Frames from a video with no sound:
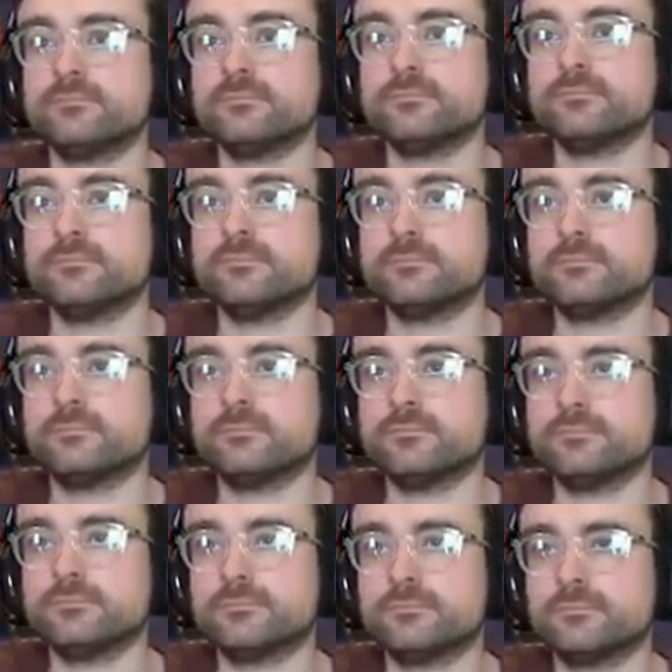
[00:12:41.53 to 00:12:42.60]

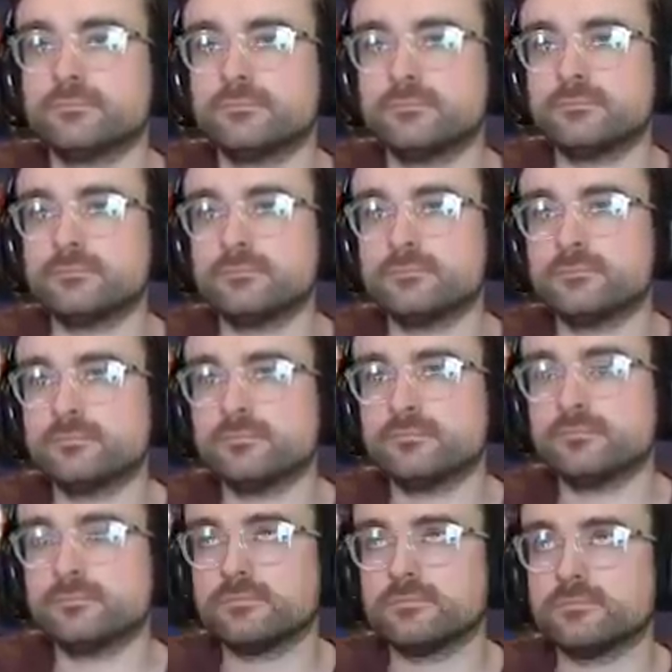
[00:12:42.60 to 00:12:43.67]

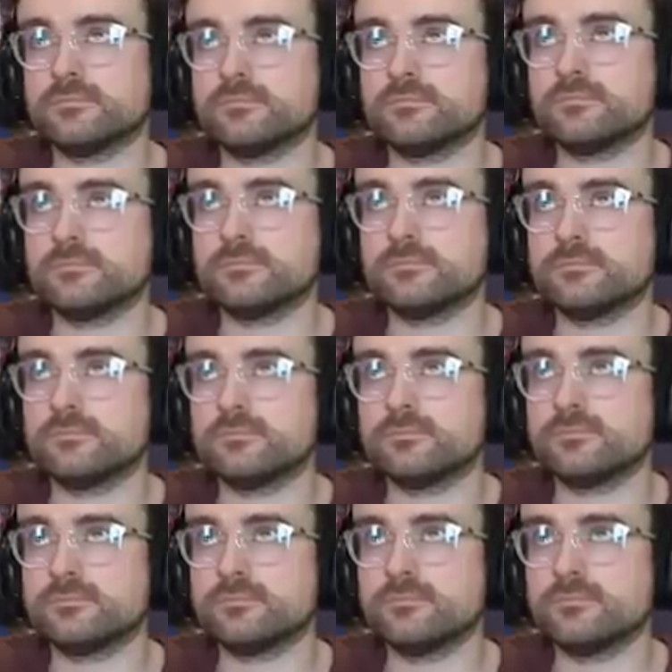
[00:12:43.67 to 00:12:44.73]

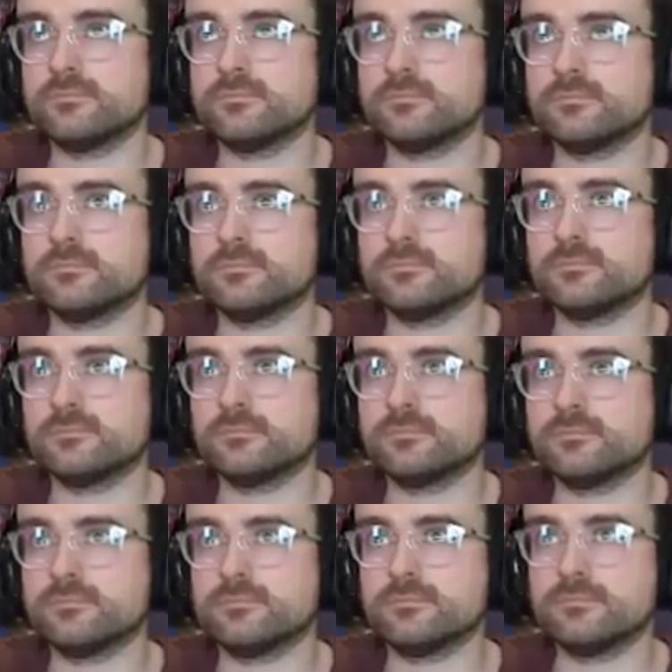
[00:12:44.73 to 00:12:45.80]

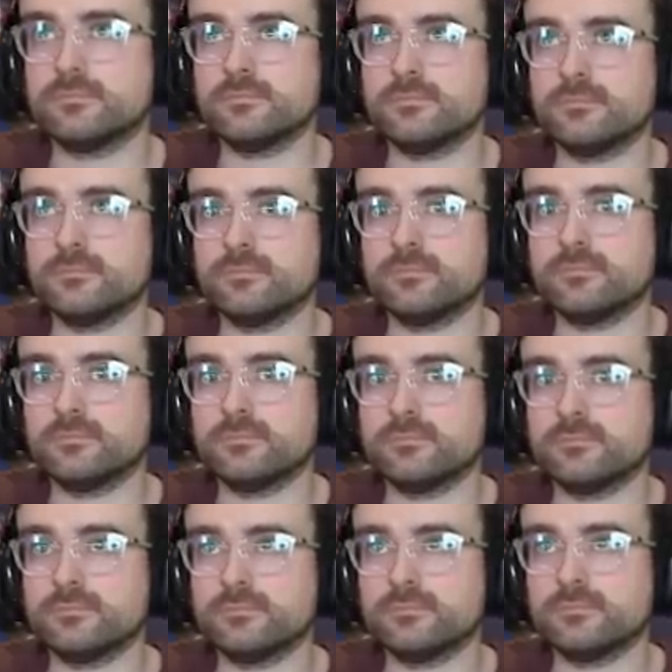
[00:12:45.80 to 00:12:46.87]
No words are spoken by the person on screen.